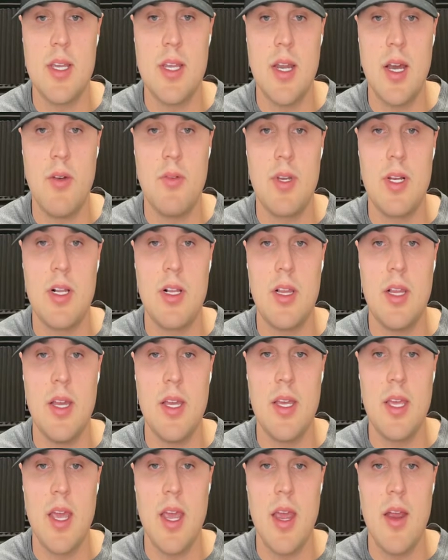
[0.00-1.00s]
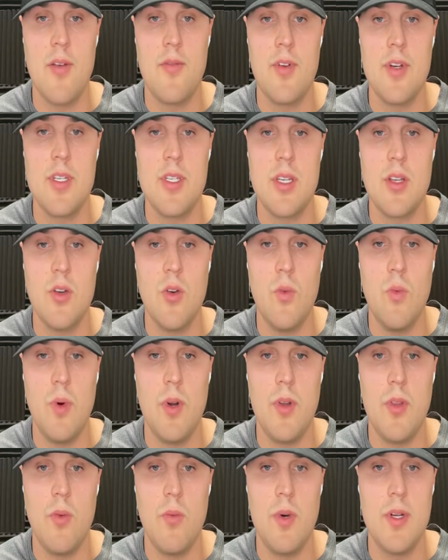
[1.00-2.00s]
and I would click every single
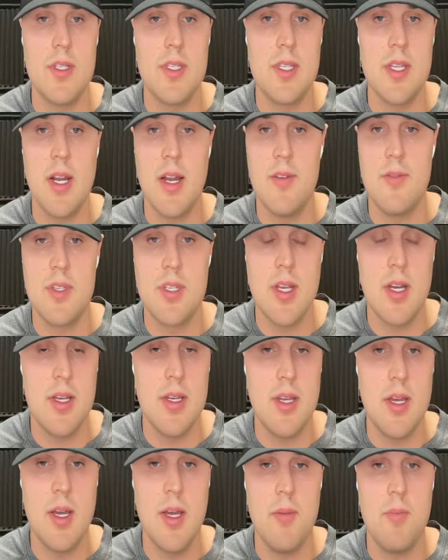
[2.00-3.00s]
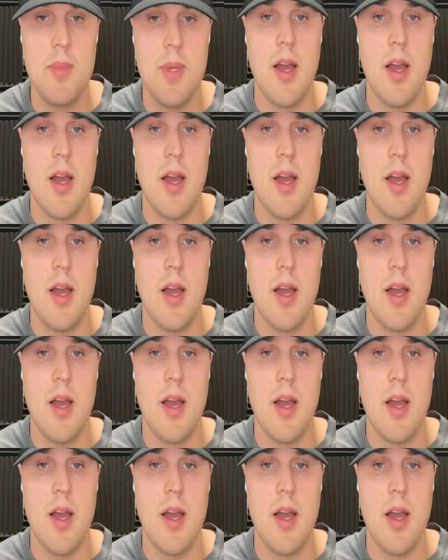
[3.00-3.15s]
one of the ones that I've signed up.